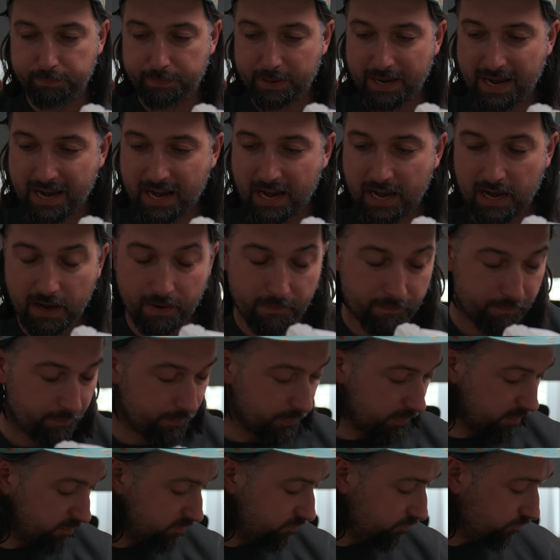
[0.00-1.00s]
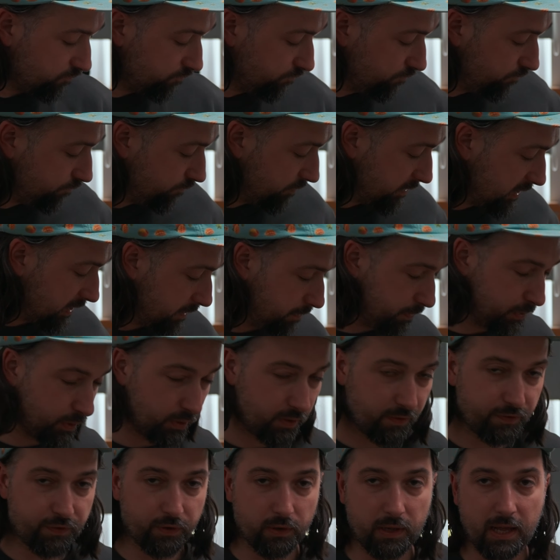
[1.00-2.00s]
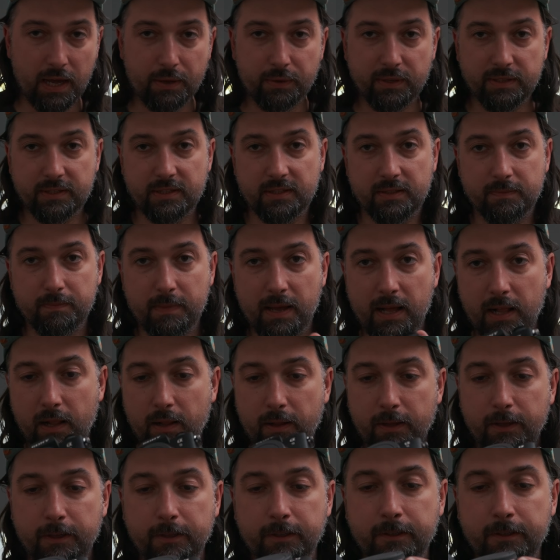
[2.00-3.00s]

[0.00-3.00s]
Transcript: Bam. It's beautiful. How does it smell?